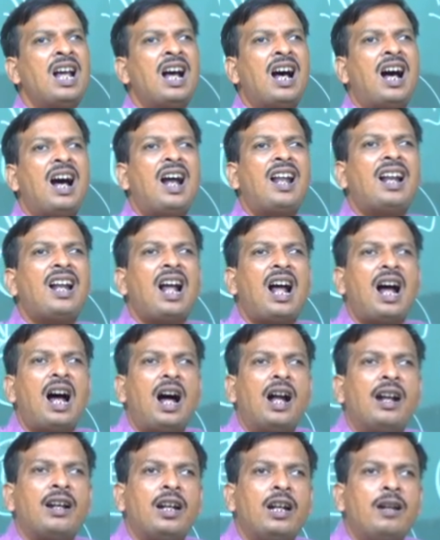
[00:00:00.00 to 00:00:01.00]
are
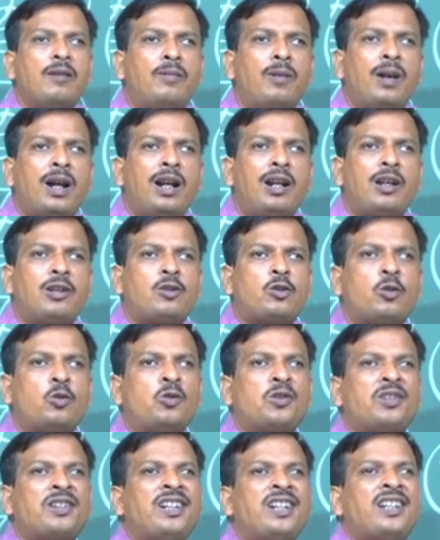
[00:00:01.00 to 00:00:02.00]
unable
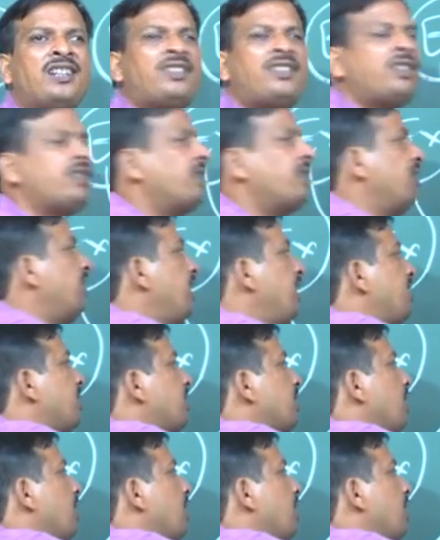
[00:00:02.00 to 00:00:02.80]
to reach this